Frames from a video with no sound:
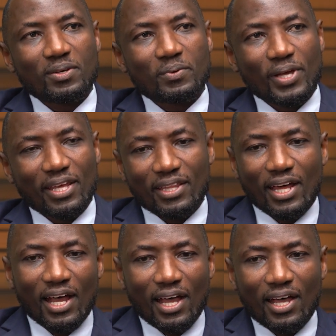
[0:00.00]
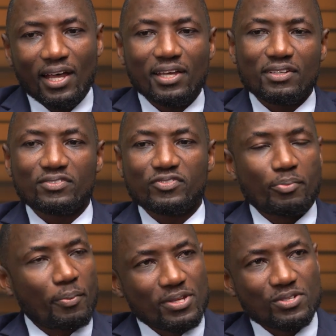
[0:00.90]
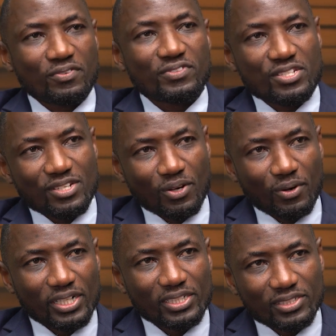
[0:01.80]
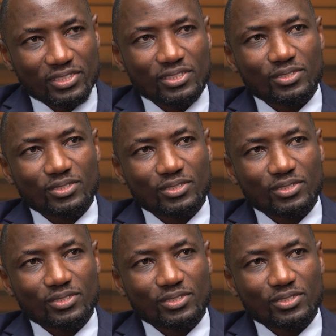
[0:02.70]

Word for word: whether for purposes of just knowledge